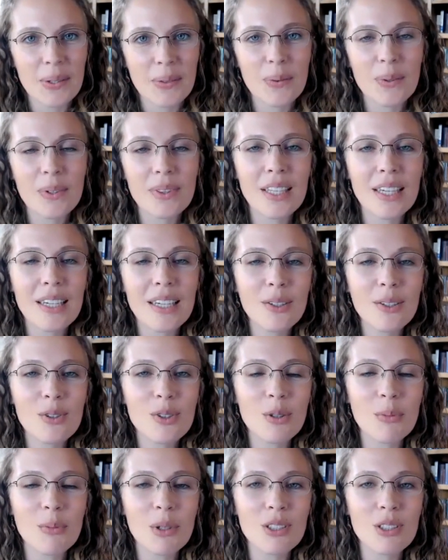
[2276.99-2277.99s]
Well, thank you
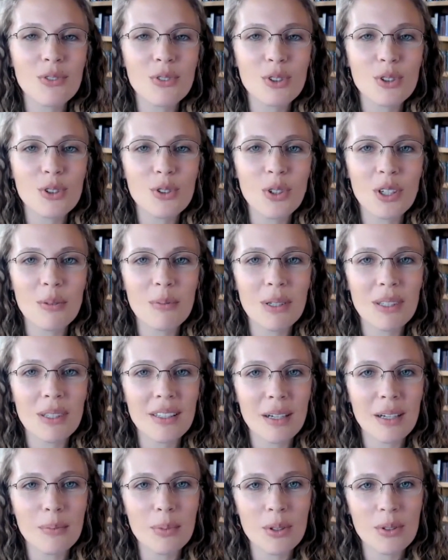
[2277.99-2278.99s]
so much for joining me,
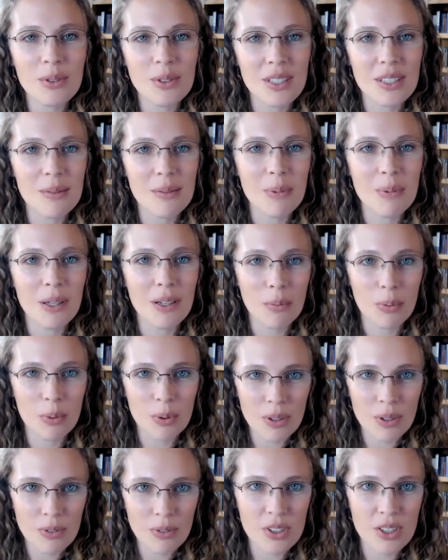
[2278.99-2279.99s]
Lambros. It's been a
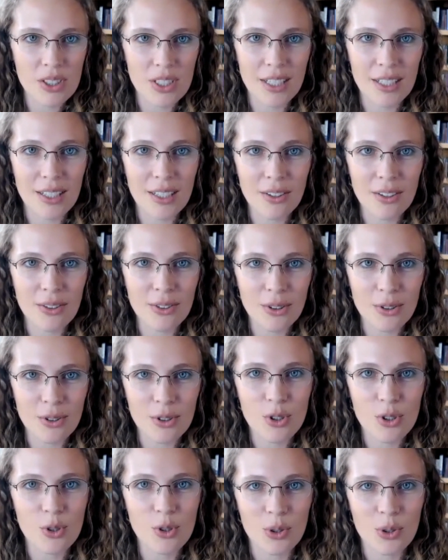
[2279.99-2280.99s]
privilege to hear your
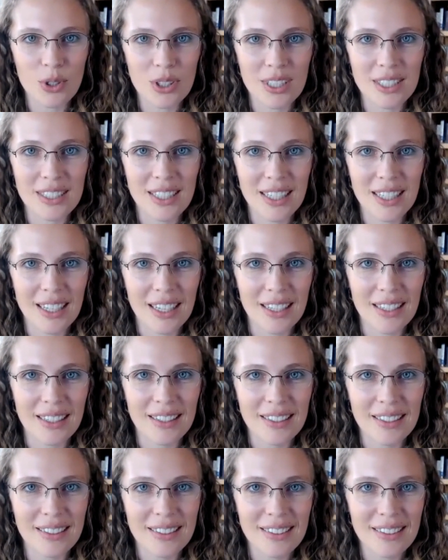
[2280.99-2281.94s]
story today.